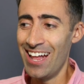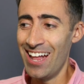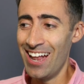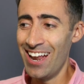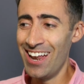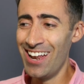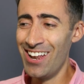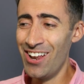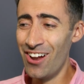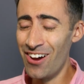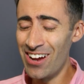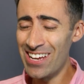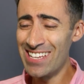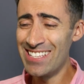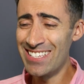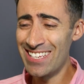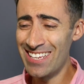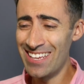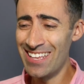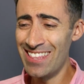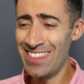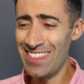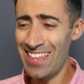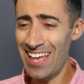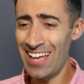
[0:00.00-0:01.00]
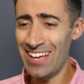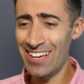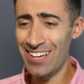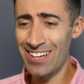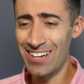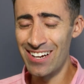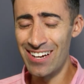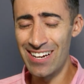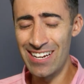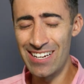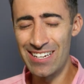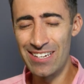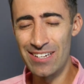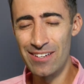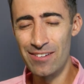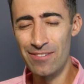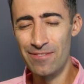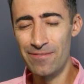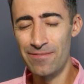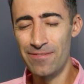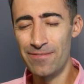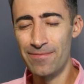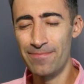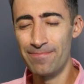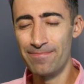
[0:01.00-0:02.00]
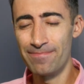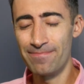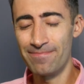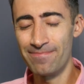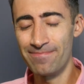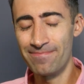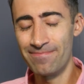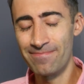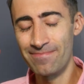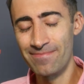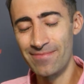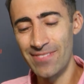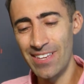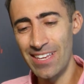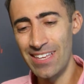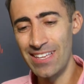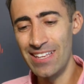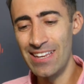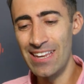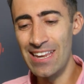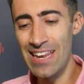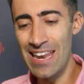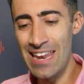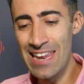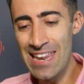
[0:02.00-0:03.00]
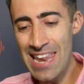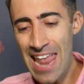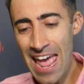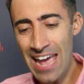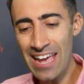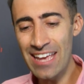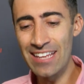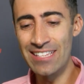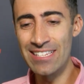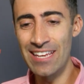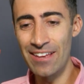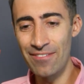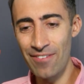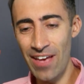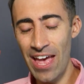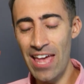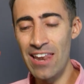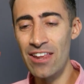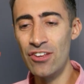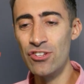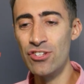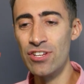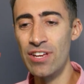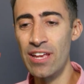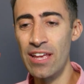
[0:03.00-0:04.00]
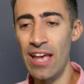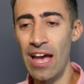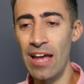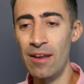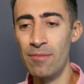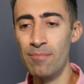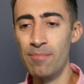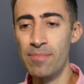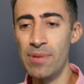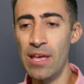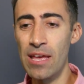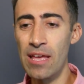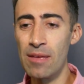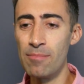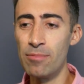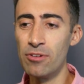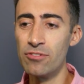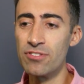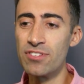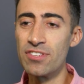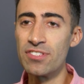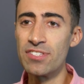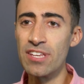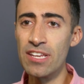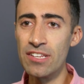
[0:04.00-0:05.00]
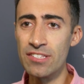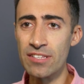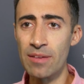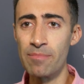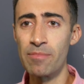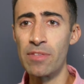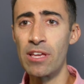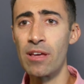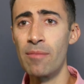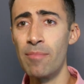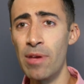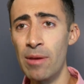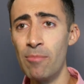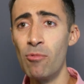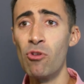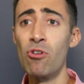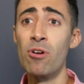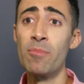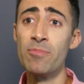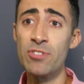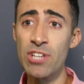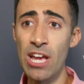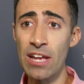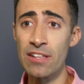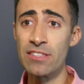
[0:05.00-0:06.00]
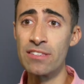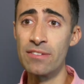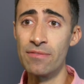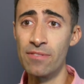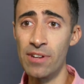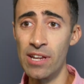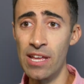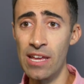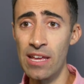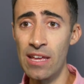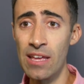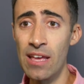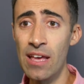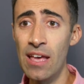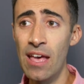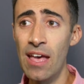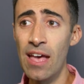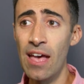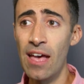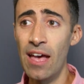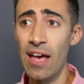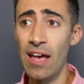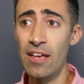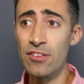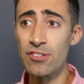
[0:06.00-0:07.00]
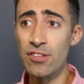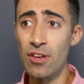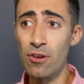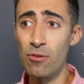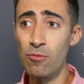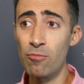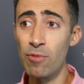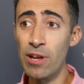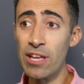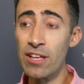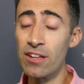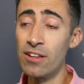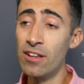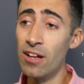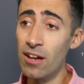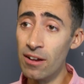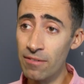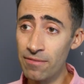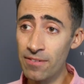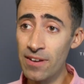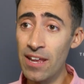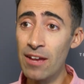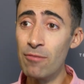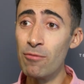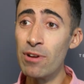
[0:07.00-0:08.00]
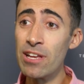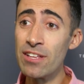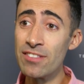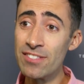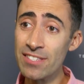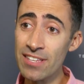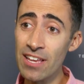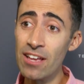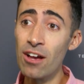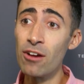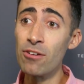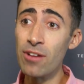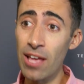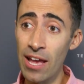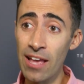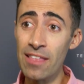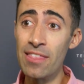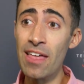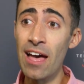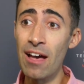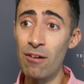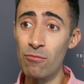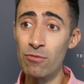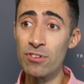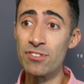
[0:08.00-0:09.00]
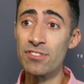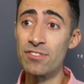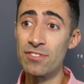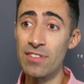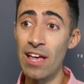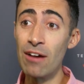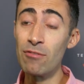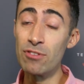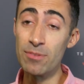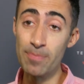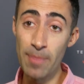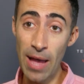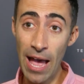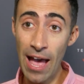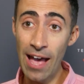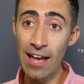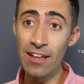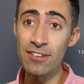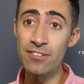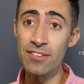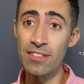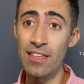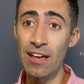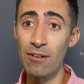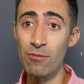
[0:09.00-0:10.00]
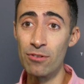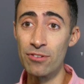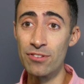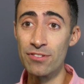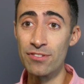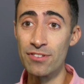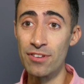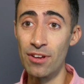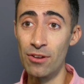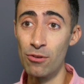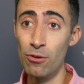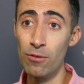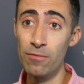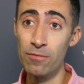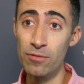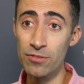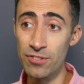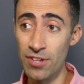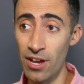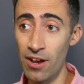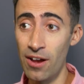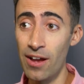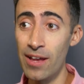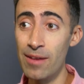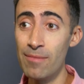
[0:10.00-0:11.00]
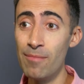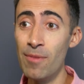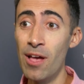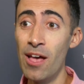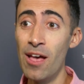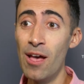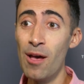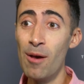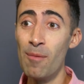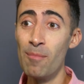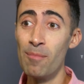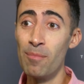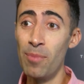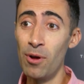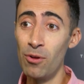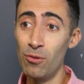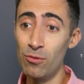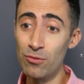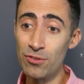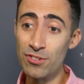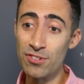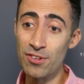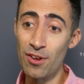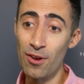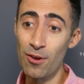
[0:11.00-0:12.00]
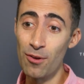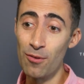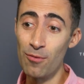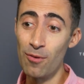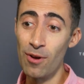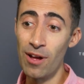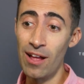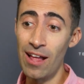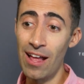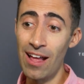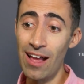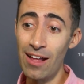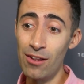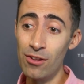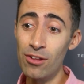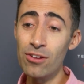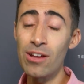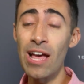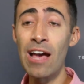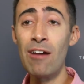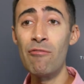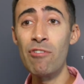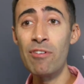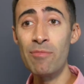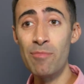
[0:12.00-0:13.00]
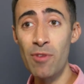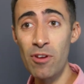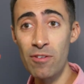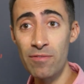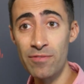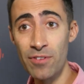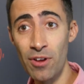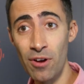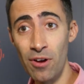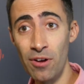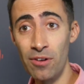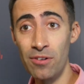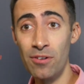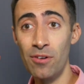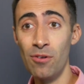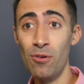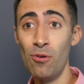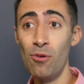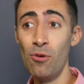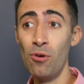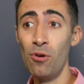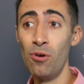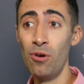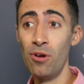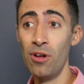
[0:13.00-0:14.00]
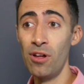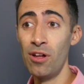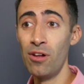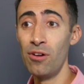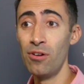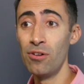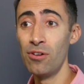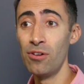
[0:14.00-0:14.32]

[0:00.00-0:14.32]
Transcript: lighten that kind of negative energy and be able to see something a bit more objectively. So we can laugh at it, we can see, okay, that was bad, that was an awful time, but also look how we've moved on, or